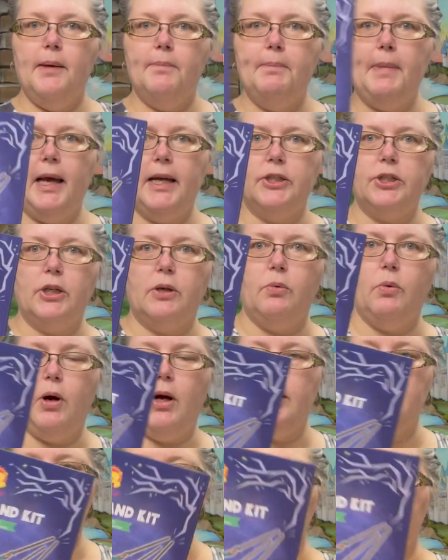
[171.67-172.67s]
magic
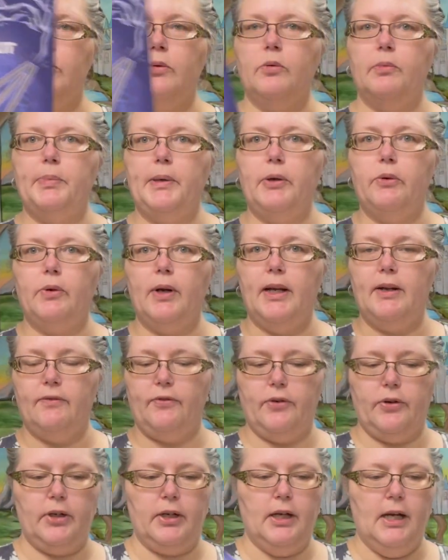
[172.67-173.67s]
wands. So it would be great
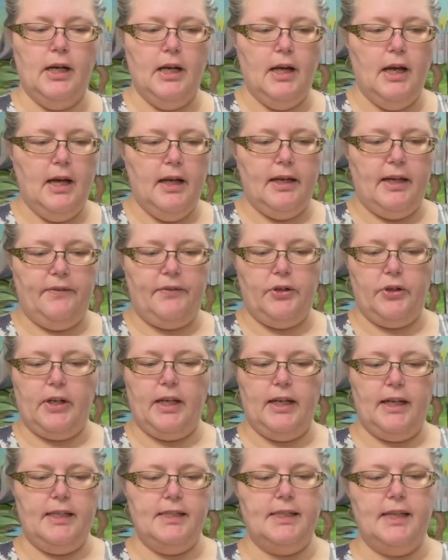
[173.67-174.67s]
for if you're
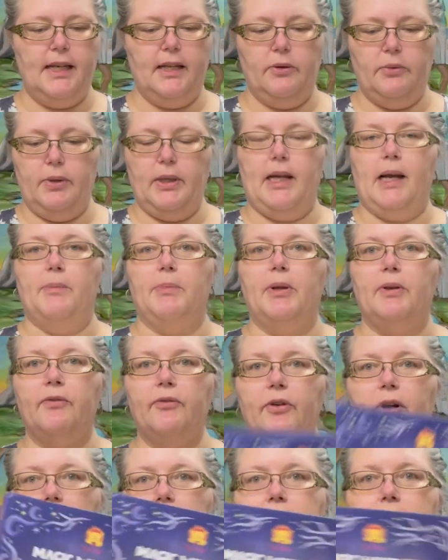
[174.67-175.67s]
getting together with a couple of
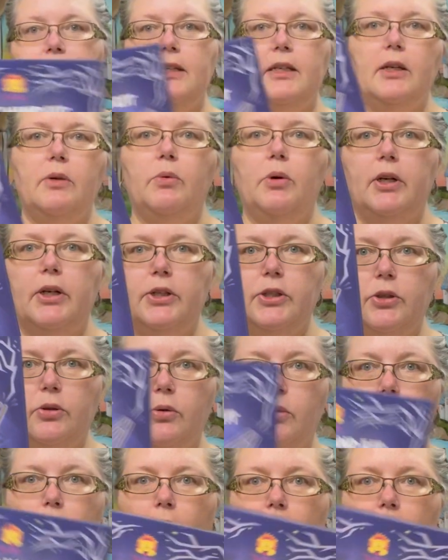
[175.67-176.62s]
friends and you want to do